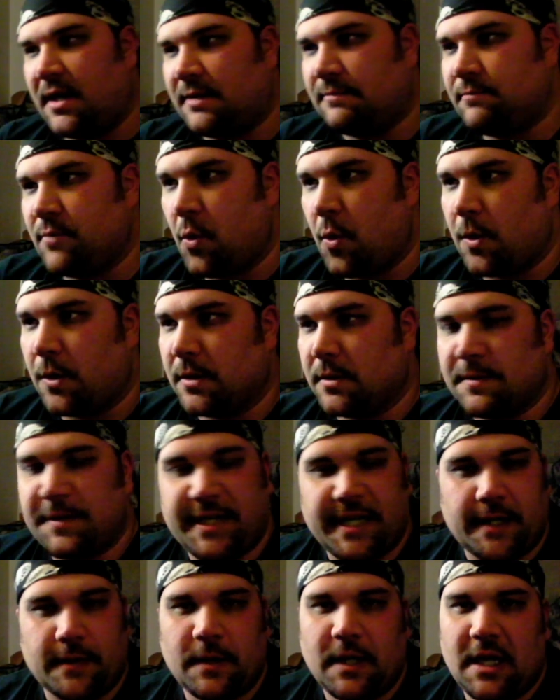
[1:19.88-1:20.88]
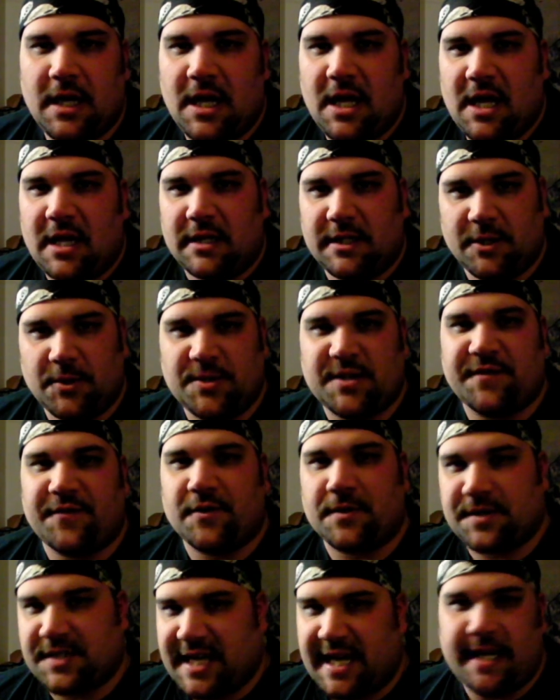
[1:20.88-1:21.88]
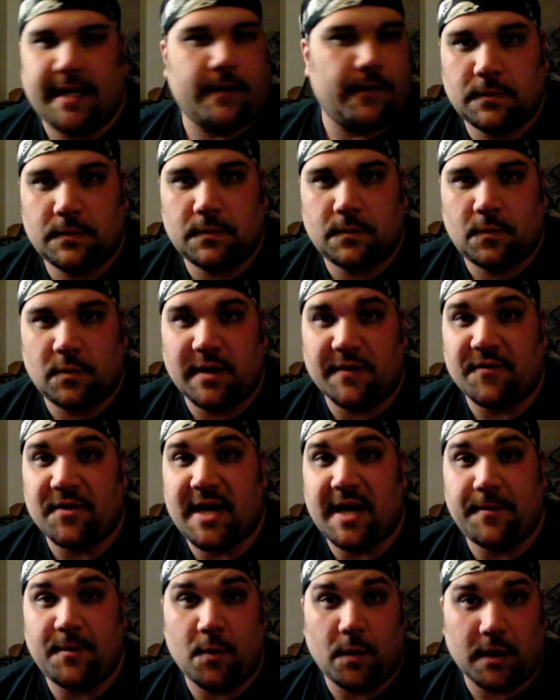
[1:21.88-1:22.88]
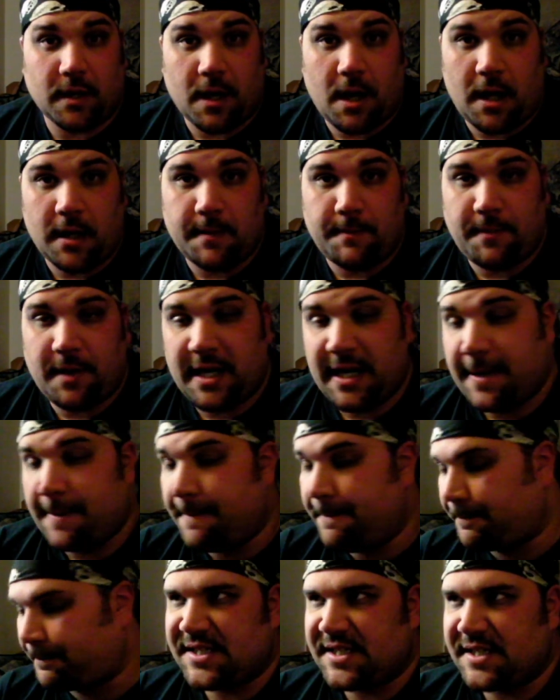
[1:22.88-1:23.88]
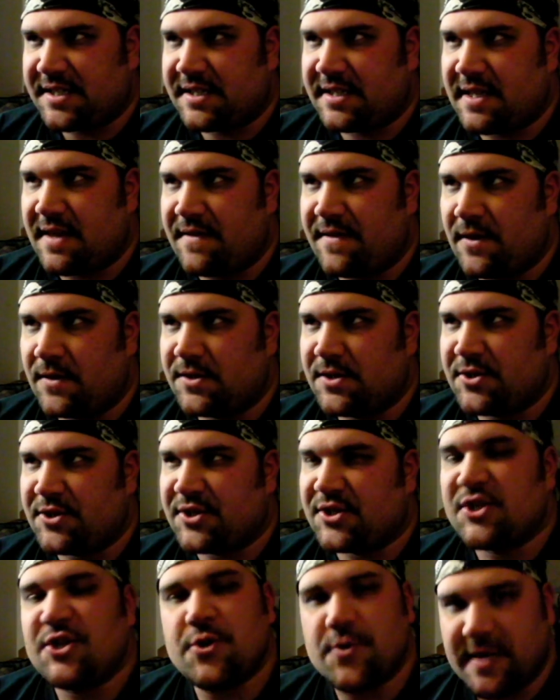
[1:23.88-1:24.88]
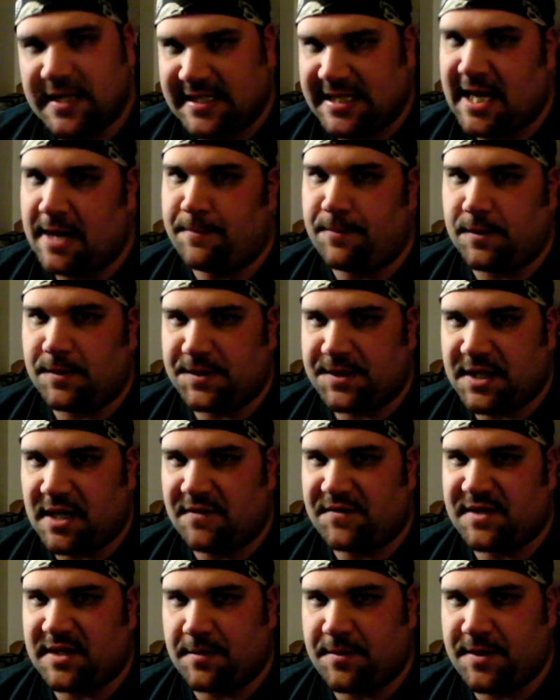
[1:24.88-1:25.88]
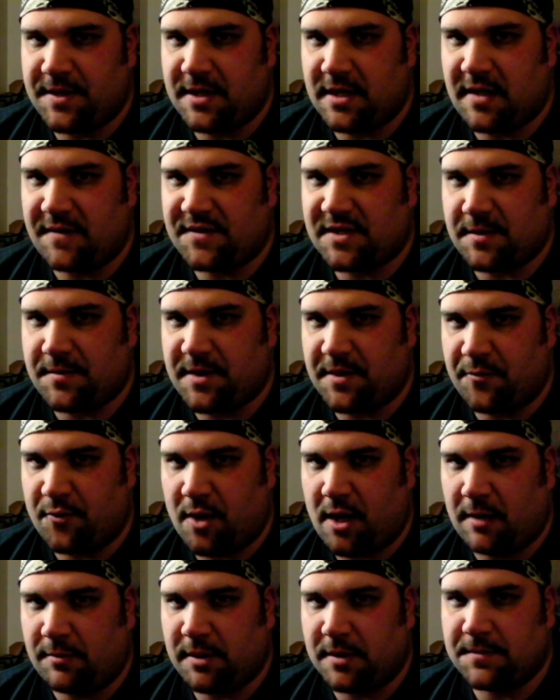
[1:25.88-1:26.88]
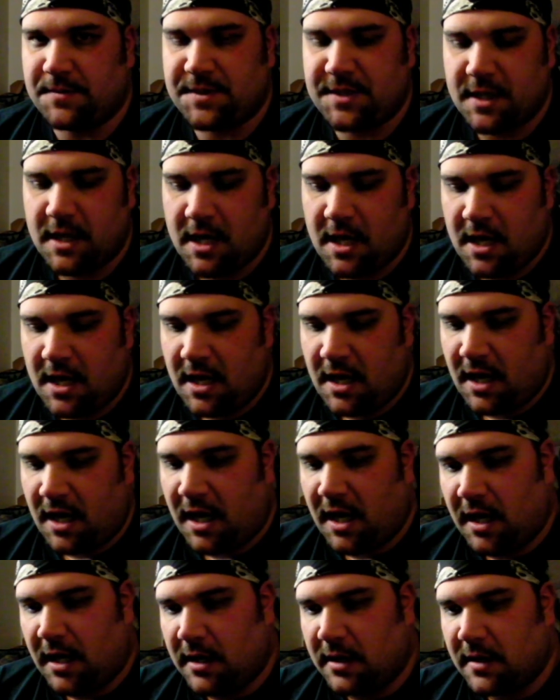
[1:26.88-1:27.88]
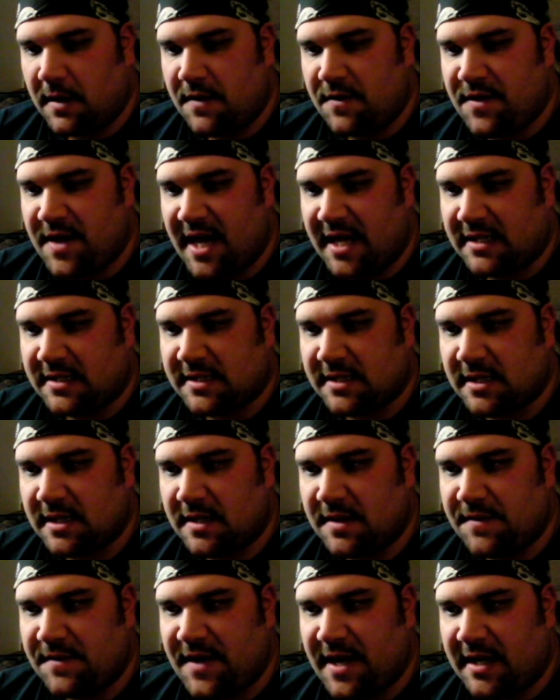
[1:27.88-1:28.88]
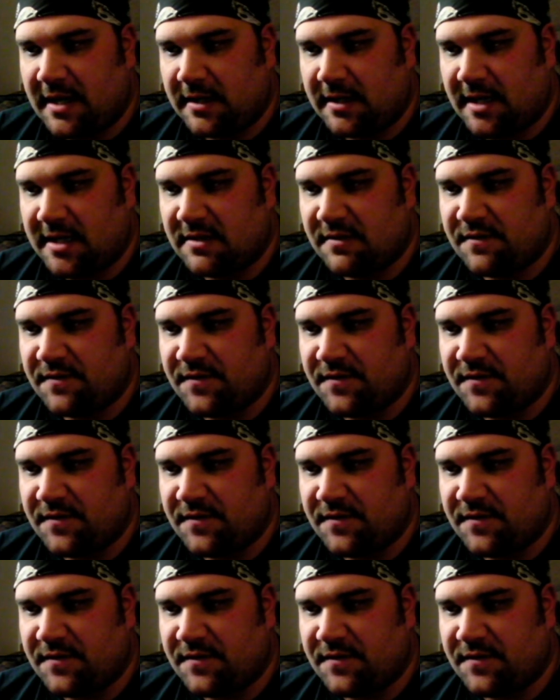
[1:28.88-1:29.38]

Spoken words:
or Lucifer, Satan, whatever name you want to call him by. Those are just two examples of some of the problems that a lot